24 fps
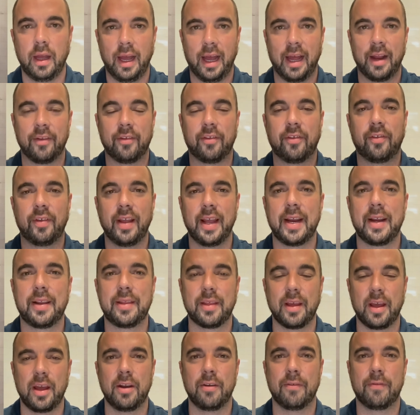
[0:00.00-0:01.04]
And
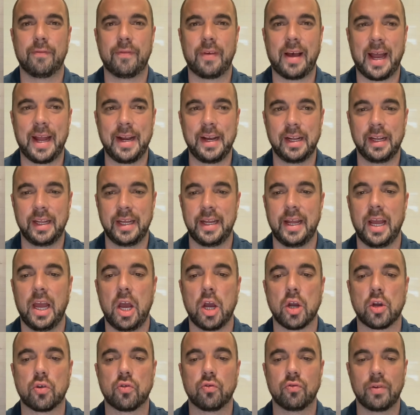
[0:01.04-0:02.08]
6th and finally,
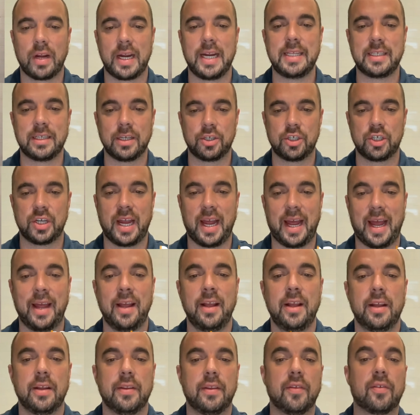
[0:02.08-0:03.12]
a greater share.
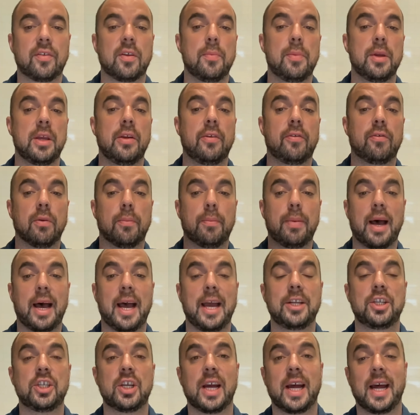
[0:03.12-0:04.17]
This can be used for
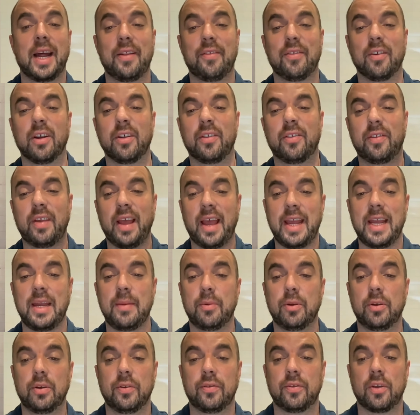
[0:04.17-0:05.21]
pie charts or
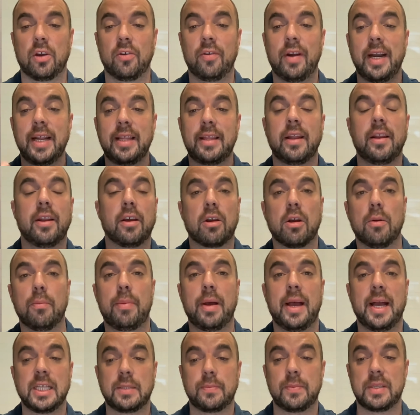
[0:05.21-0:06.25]
tables or anything that
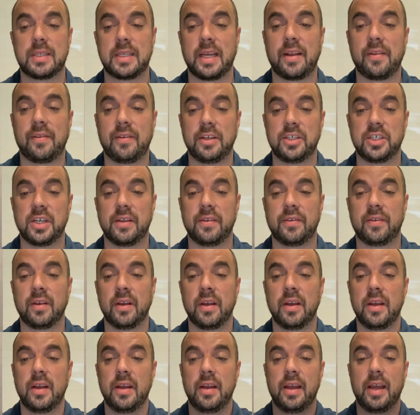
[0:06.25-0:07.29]
compares percentages.
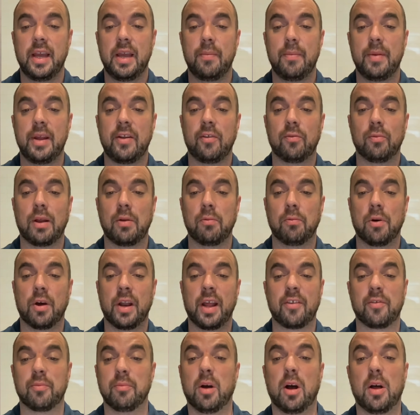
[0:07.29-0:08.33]
It means when one
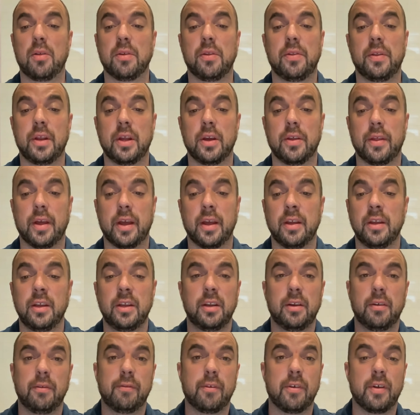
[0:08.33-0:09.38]
has more than the other.
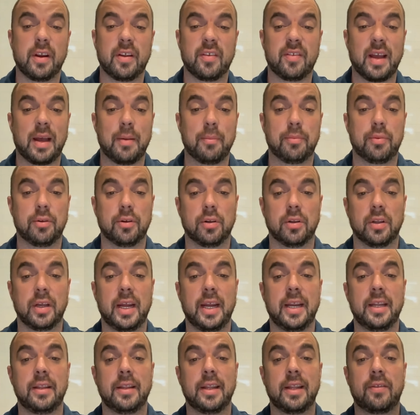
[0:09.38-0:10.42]
For example,
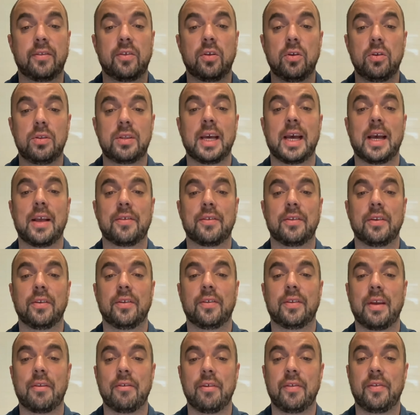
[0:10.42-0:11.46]
in
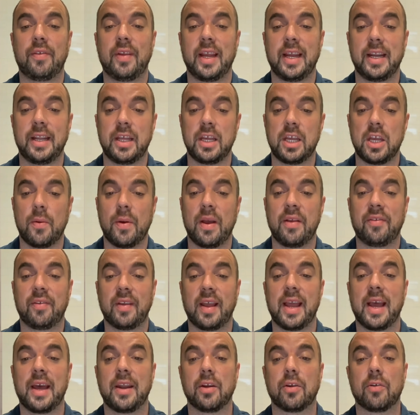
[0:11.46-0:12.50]
2017, the
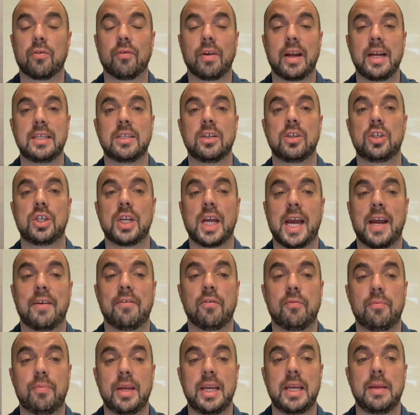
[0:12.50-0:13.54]
USA had a greater share
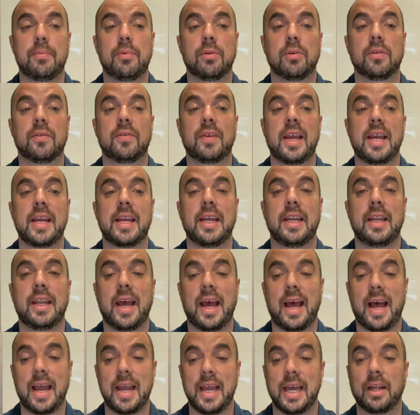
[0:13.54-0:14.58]
of people taking the
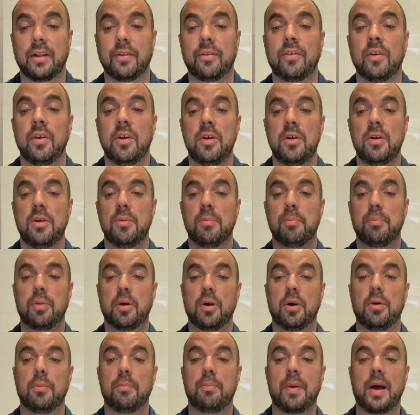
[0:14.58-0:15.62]
IELTS,
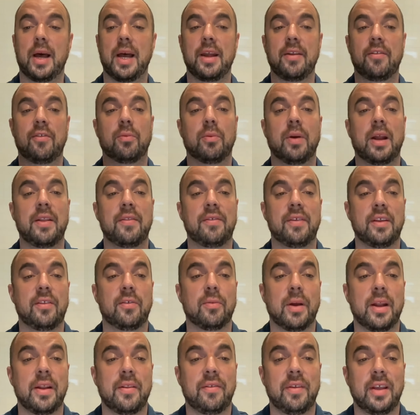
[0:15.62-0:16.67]
but by
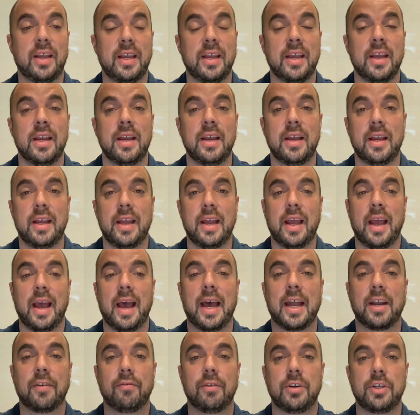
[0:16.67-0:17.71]
2020, it
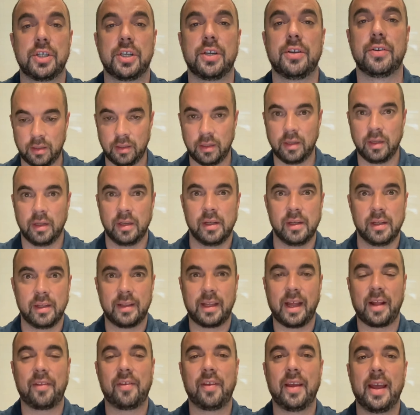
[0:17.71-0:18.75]
had reduced.
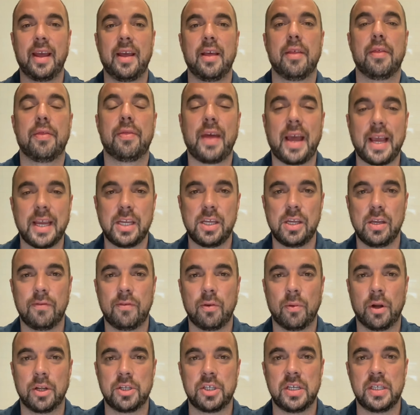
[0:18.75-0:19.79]
That's it. Thank you for
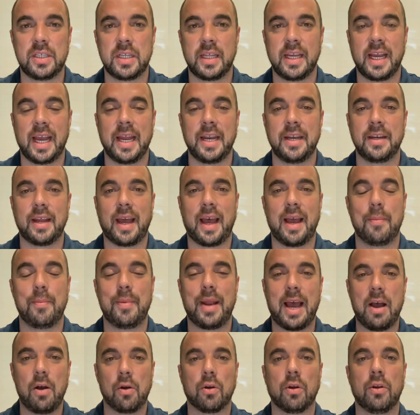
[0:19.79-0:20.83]
watching to the end. I'm
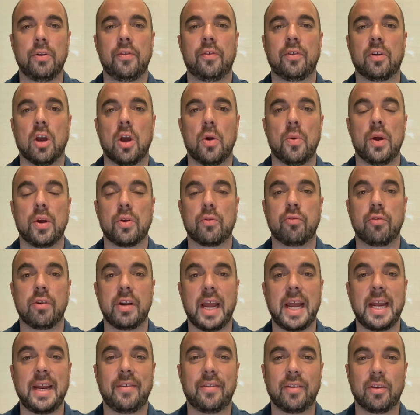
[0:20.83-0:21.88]
now going to go and
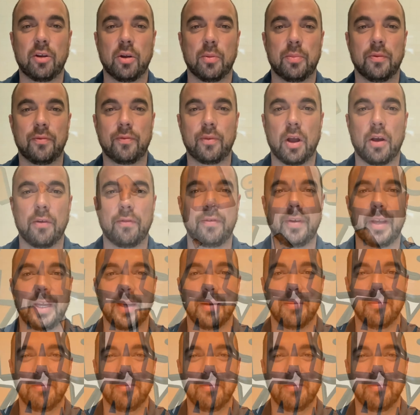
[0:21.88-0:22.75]
create a cup of coffee.